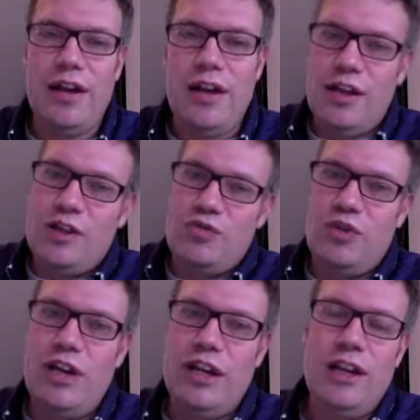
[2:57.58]
It's
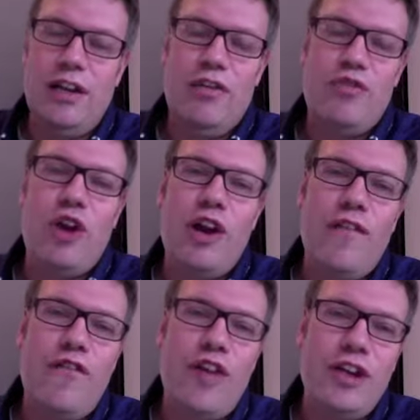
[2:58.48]
really trying to
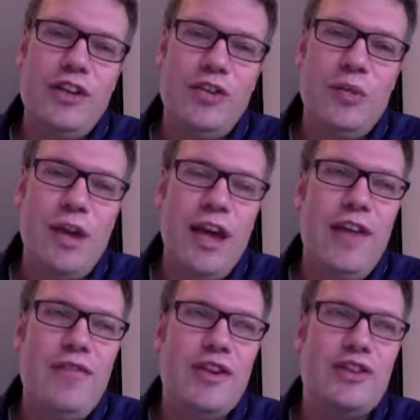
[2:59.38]
find the
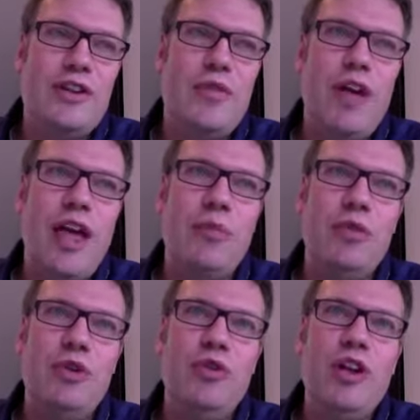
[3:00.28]
behaviors, and it will help
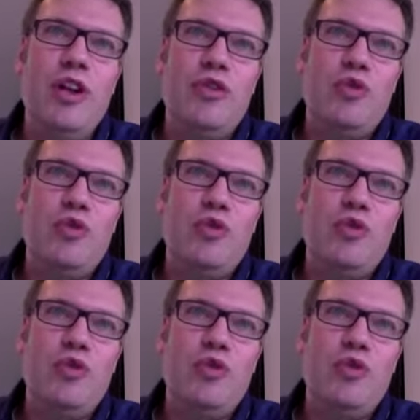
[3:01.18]
you to